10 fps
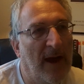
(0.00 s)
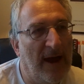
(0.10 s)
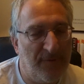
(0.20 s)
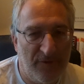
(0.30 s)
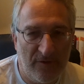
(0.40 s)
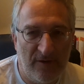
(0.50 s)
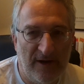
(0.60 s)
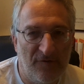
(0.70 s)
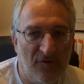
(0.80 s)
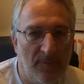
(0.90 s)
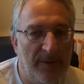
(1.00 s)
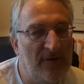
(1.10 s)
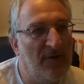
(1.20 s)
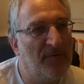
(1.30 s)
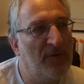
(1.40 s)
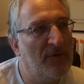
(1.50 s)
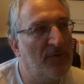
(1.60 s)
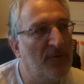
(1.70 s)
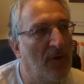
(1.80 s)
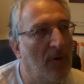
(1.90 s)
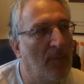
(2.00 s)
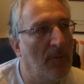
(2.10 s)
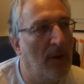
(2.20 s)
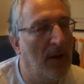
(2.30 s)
African literature being different from